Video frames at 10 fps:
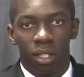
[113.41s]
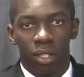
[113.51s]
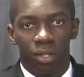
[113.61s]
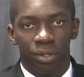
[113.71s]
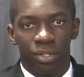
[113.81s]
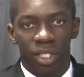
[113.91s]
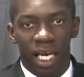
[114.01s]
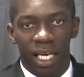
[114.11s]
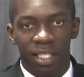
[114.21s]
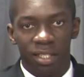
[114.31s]
Their
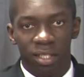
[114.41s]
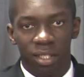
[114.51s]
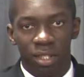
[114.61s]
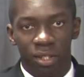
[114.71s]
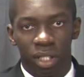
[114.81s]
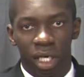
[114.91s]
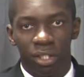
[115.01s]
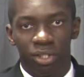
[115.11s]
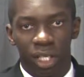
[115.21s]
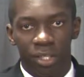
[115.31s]
size, their
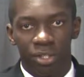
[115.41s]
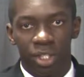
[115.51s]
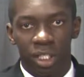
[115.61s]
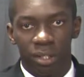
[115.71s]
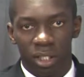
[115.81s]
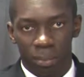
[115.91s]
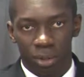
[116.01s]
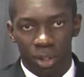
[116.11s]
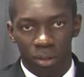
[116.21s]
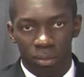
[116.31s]
large energy
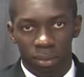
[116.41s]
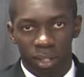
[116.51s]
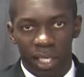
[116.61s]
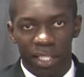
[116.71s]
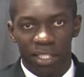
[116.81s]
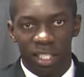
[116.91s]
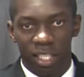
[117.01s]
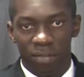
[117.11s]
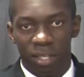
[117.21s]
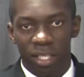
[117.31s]
consumption, and
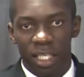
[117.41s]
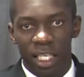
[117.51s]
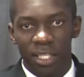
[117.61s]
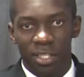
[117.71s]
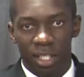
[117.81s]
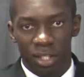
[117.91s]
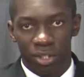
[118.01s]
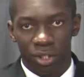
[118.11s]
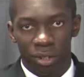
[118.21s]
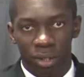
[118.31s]
significant heat
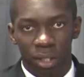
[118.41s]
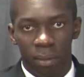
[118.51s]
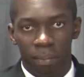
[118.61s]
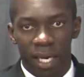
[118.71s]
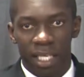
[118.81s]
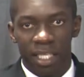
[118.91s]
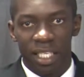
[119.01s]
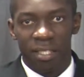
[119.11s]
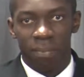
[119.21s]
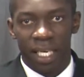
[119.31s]
signature make
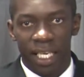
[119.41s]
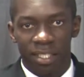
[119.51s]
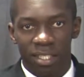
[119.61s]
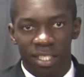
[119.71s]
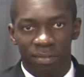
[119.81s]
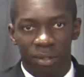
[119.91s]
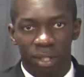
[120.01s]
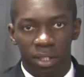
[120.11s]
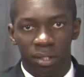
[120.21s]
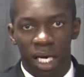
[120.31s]
these plants
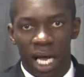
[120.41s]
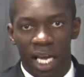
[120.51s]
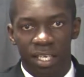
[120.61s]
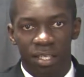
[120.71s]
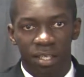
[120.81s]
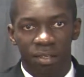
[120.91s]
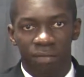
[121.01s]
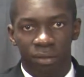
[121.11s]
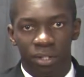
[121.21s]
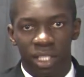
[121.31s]
difficult to hide
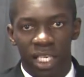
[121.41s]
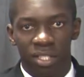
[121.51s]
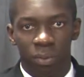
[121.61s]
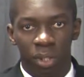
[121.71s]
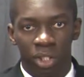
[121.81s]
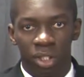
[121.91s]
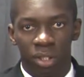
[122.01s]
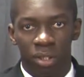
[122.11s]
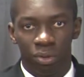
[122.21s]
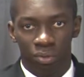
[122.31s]
for states
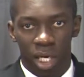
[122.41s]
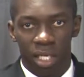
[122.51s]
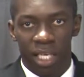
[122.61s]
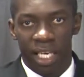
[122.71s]
wishing to run